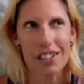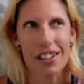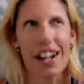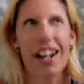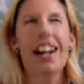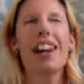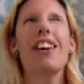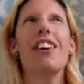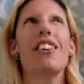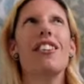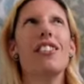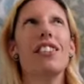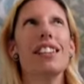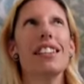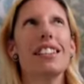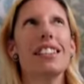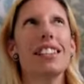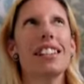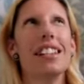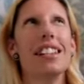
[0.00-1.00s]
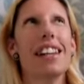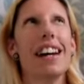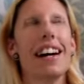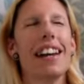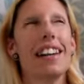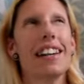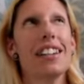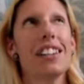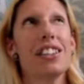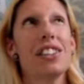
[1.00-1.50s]
I always say
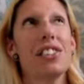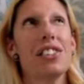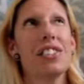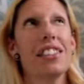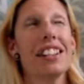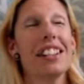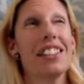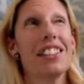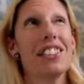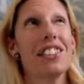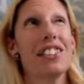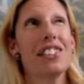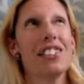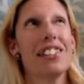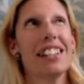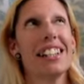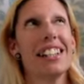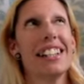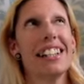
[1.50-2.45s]
that, I know.